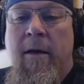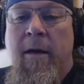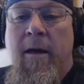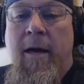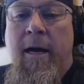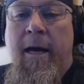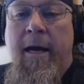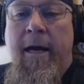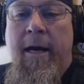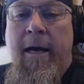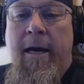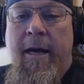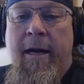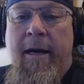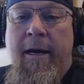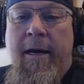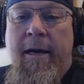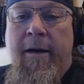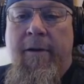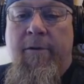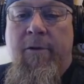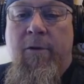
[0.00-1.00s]

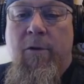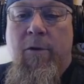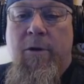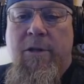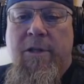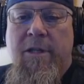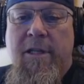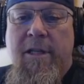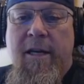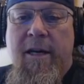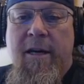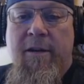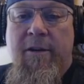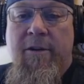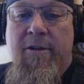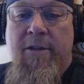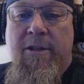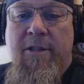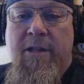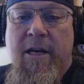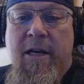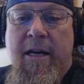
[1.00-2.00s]
And of course the
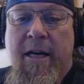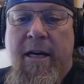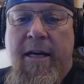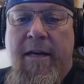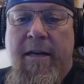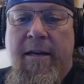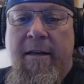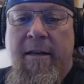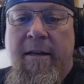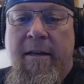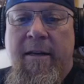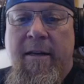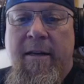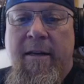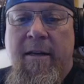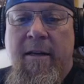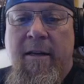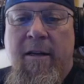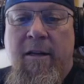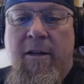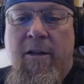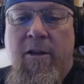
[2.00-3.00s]
other side
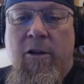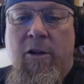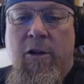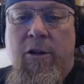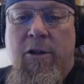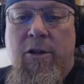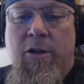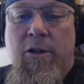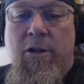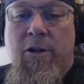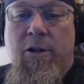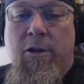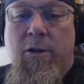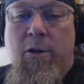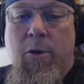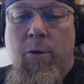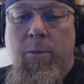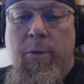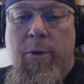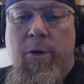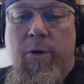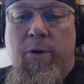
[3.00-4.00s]
looks
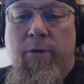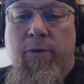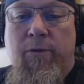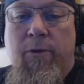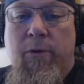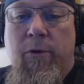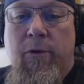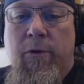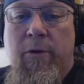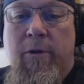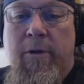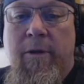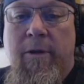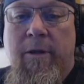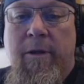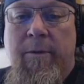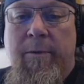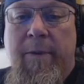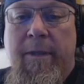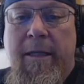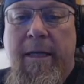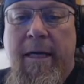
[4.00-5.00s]
so beautiful.
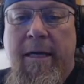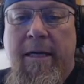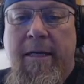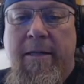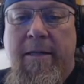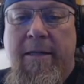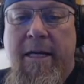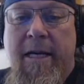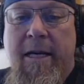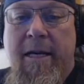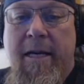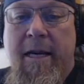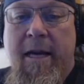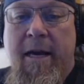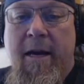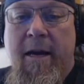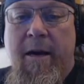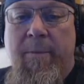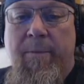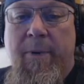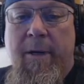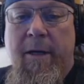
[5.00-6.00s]
I mean, that is a
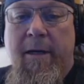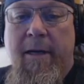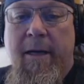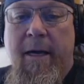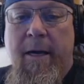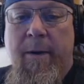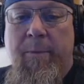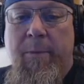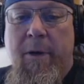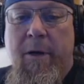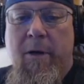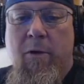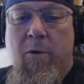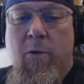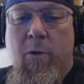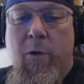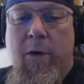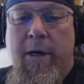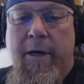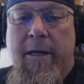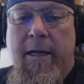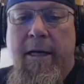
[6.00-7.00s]
epic
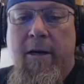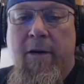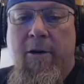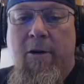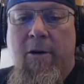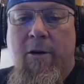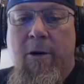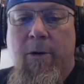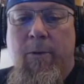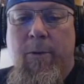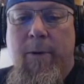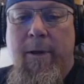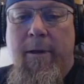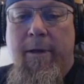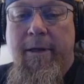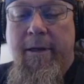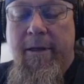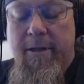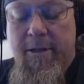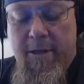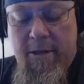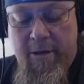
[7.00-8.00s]
coin. That
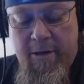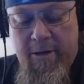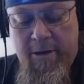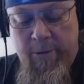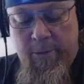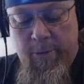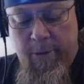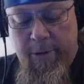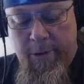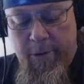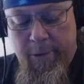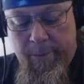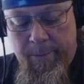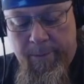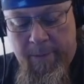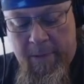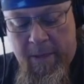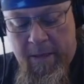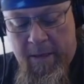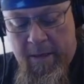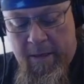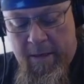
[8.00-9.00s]
cartwheeling is unreal.
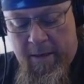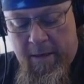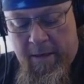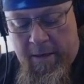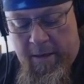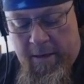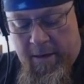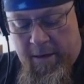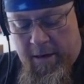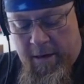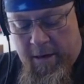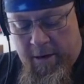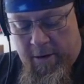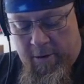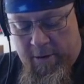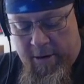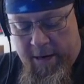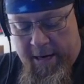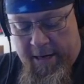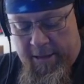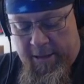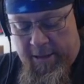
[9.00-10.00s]
All
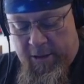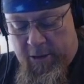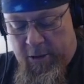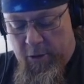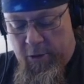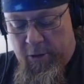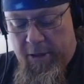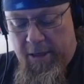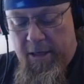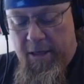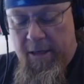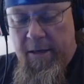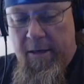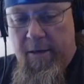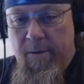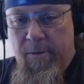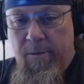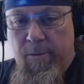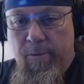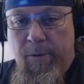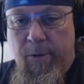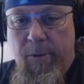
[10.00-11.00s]
right, and so then
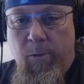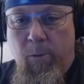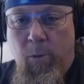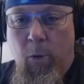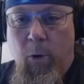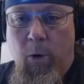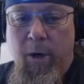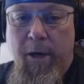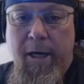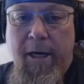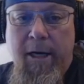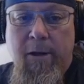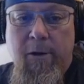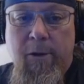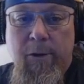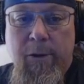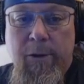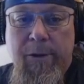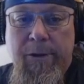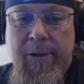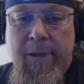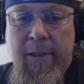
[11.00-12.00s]
with war
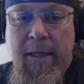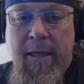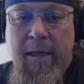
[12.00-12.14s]
nickels,